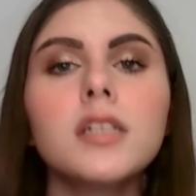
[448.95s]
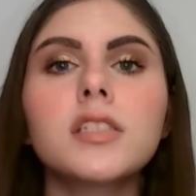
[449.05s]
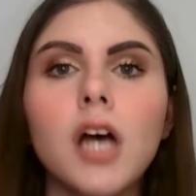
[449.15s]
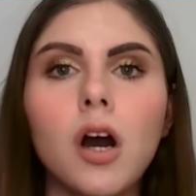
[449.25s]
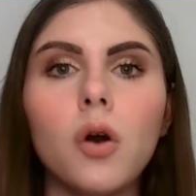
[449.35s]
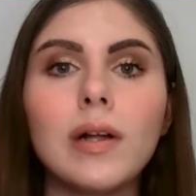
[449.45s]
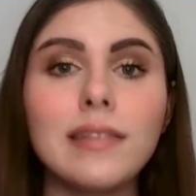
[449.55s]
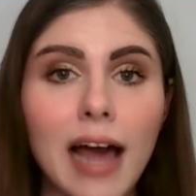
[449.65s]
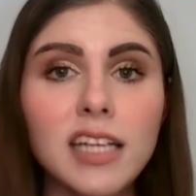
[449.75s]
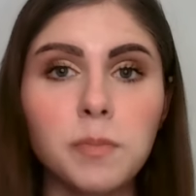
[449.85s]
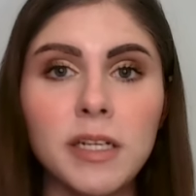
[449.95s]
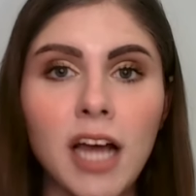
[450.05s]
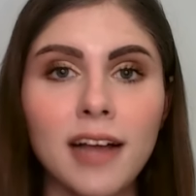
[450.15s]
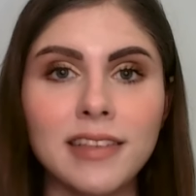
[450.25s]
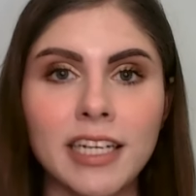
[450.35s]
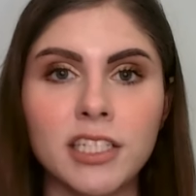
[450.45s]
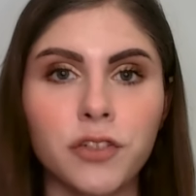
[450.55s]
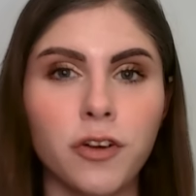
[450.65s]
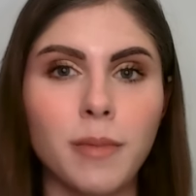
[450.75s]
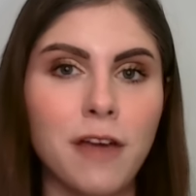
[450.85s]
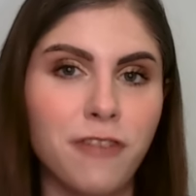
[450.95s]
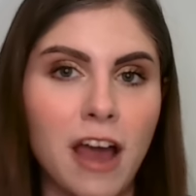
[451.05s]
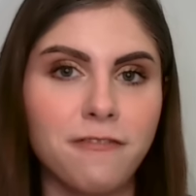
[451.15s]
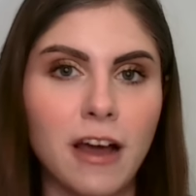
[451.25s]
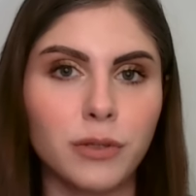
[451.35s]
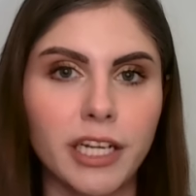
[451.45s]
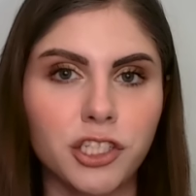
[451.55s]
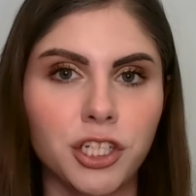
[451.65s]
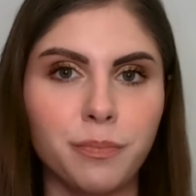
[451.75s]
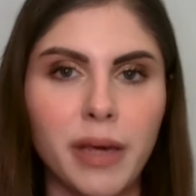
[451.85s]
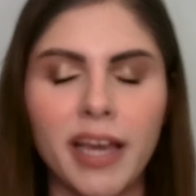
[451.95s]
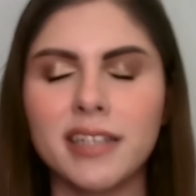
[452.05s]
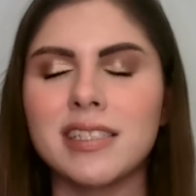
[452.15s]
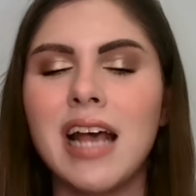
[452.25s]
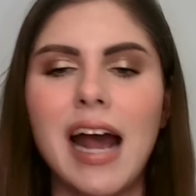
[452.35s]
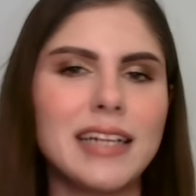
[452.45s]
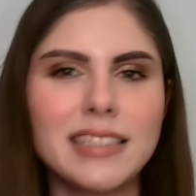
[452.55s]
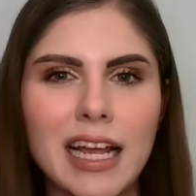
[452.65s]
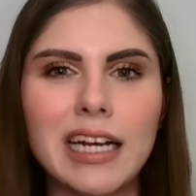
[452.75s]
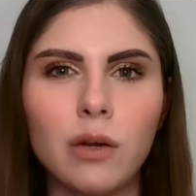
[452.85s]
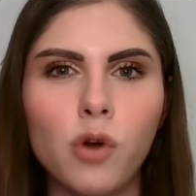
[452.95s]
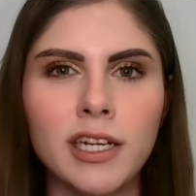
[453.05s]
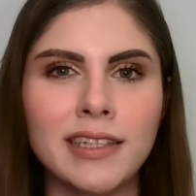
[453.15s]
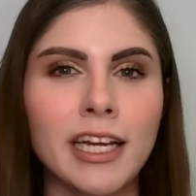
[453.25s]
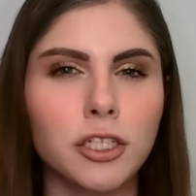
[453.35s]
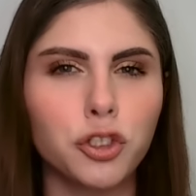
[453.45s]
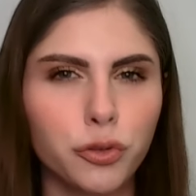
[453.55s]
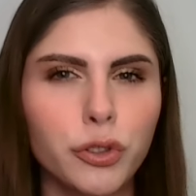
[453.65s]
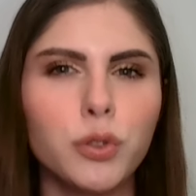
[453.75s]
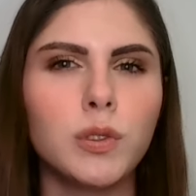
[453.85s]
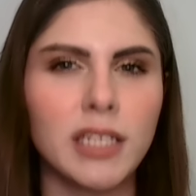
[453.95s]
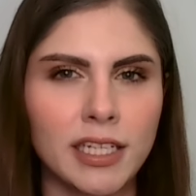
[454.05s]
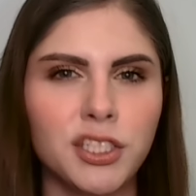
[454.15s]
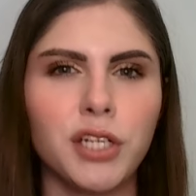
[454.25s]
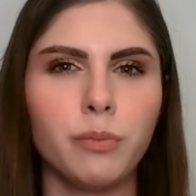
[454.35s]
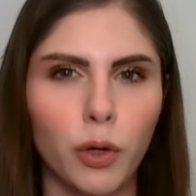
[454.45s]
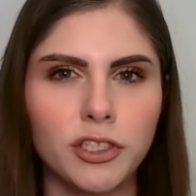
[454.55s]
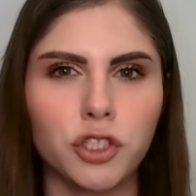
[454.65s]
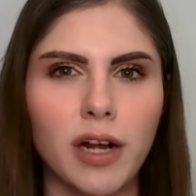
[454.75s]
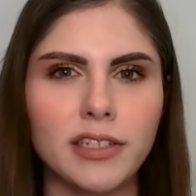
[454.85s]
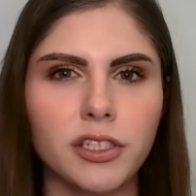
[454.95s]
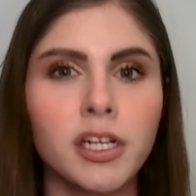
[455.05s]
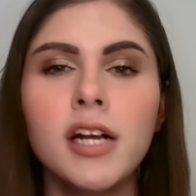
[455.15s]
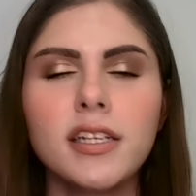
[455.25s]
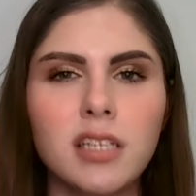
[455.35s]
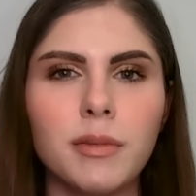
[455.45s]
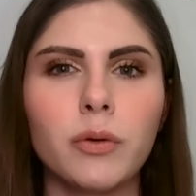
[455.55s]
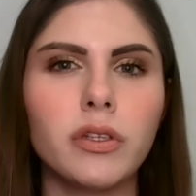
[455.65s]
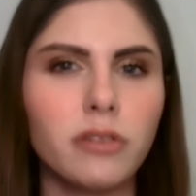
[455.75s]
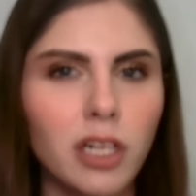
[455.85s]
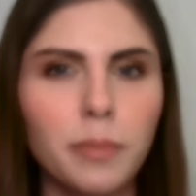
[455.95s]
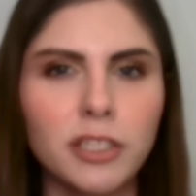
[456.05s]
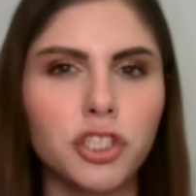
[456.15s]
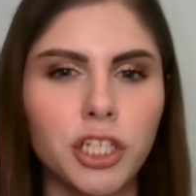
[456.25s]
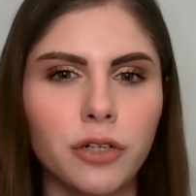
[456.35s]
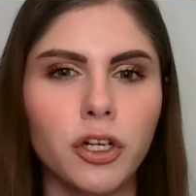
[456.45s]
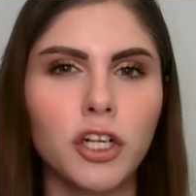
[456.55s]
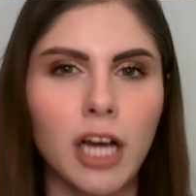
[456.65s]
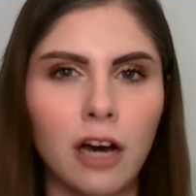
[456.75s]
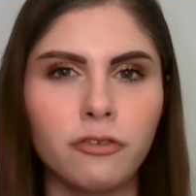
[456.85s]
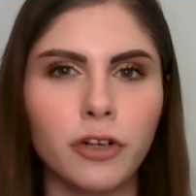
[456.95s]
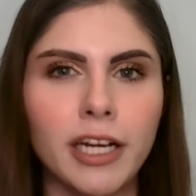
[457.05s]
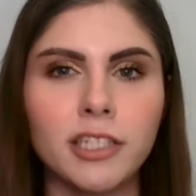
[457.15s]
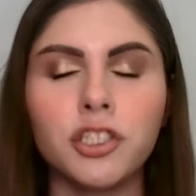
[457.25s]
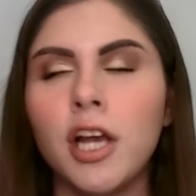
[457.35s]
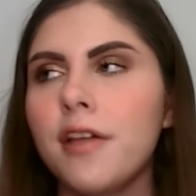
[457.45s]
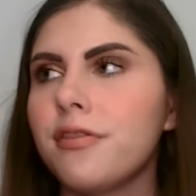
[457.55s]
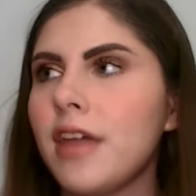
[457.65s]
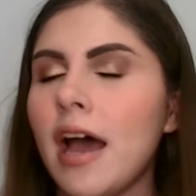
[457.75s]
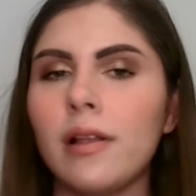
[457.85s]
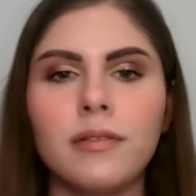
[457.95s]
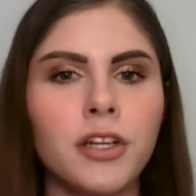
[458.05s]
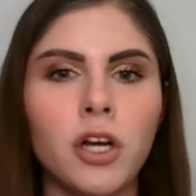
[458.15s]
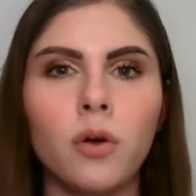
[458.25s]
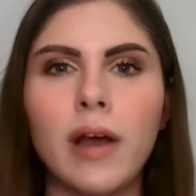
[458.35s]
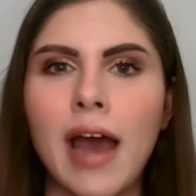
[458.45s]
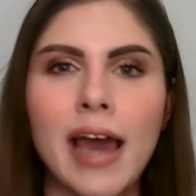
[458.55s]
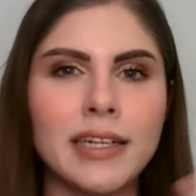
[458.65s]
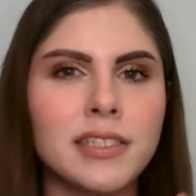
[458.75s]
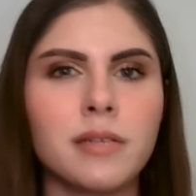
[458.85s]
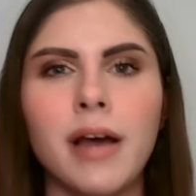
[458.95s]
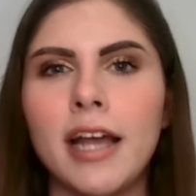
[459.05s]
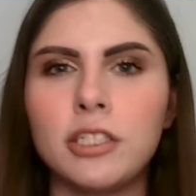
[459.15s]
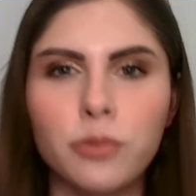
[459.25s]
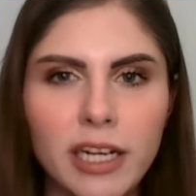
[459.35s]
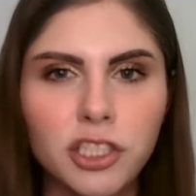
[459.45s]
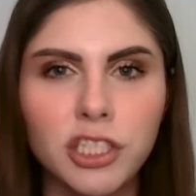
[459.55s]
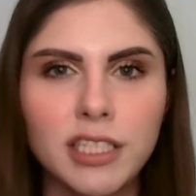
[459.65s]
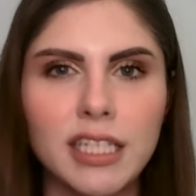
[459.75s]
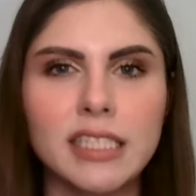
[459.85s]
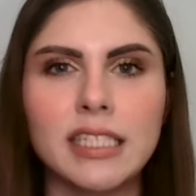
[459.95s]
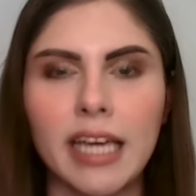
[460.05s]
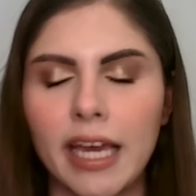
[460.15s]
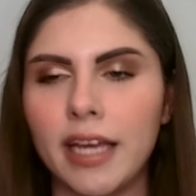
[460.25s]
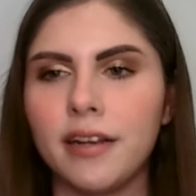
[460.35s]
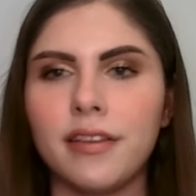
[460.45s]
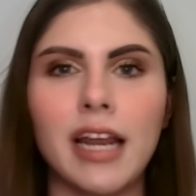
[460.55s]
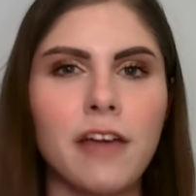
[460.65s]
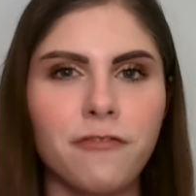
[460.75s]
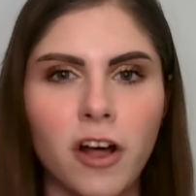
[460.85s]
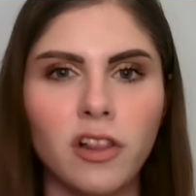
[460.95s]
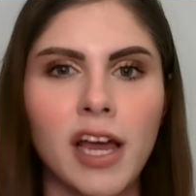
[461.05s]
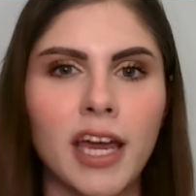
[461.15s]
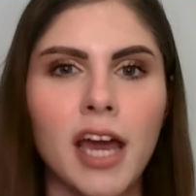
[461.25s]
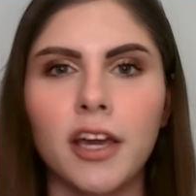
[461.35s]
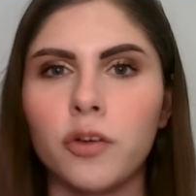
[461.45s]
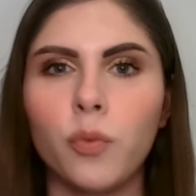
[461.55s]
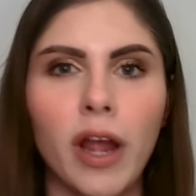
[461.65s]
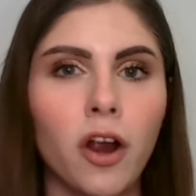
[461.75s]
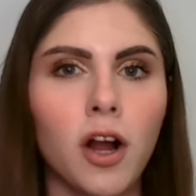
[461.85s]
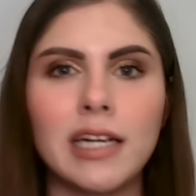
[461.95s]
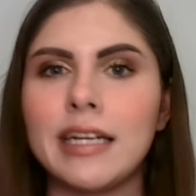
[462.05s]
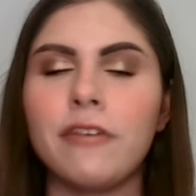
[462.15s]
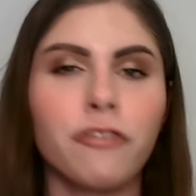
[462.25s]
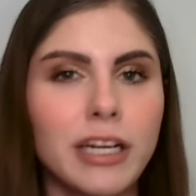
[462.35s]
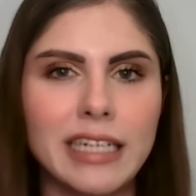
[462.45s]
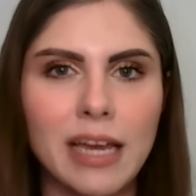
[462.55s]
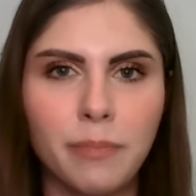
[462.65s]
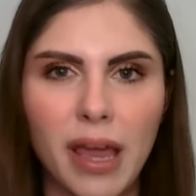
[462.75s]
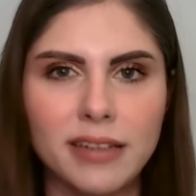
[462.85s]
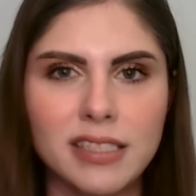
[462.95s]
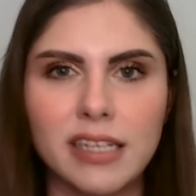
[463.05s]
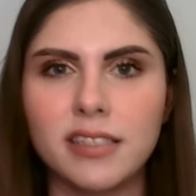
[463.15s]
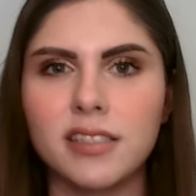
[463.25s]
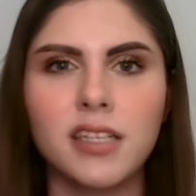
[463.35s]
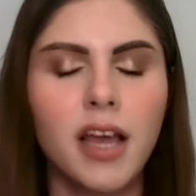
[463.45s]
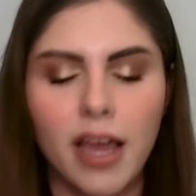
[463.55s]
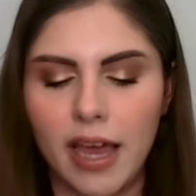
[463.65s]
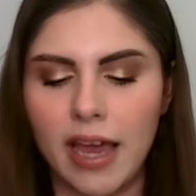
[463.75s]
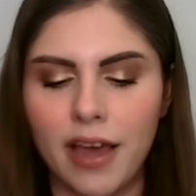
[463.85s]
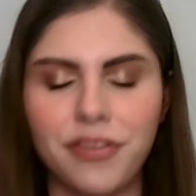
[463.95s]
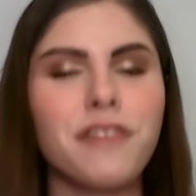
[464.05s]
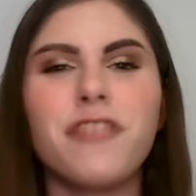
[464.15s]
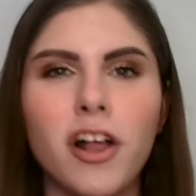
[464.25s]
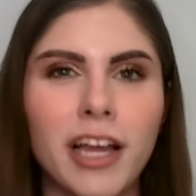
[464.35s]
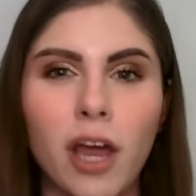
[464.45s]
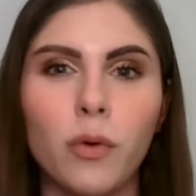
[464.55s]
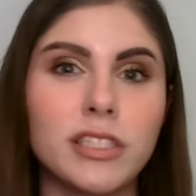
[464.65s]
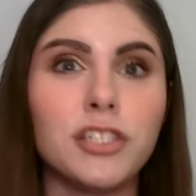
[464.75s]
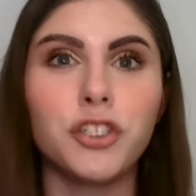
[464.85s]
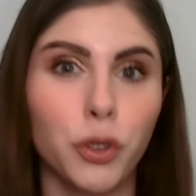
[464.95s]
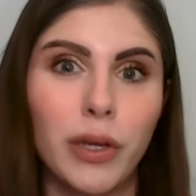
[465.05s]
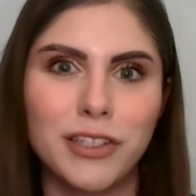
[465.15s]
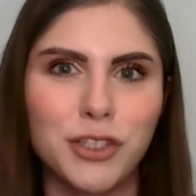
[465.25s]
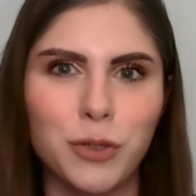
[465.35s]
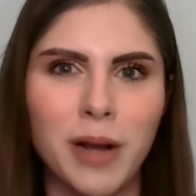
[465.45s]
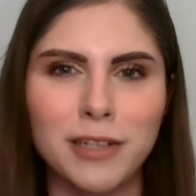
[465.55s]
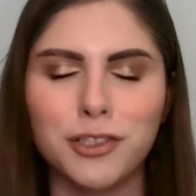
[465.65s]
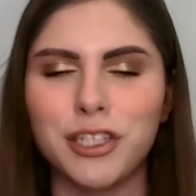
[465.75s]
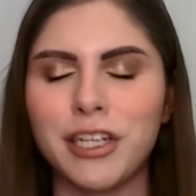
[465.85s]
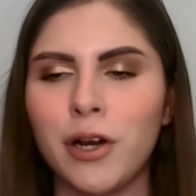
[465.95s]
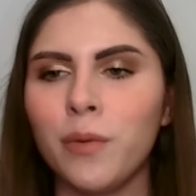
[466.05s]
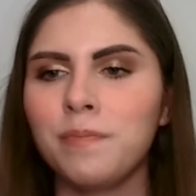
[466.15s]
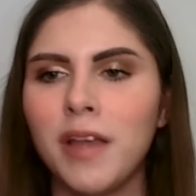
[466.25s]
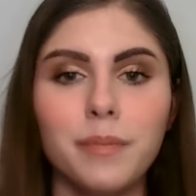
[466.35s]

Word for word: So last but not least, for my five foundation picks, I decided I wanted like a true tinted moisturizer, something with a little bit sheerer coverage, that, you know, added some hydration to the skin that I felt like I could wear on an everyday basis and that felt like I wasn't doing too much, you know?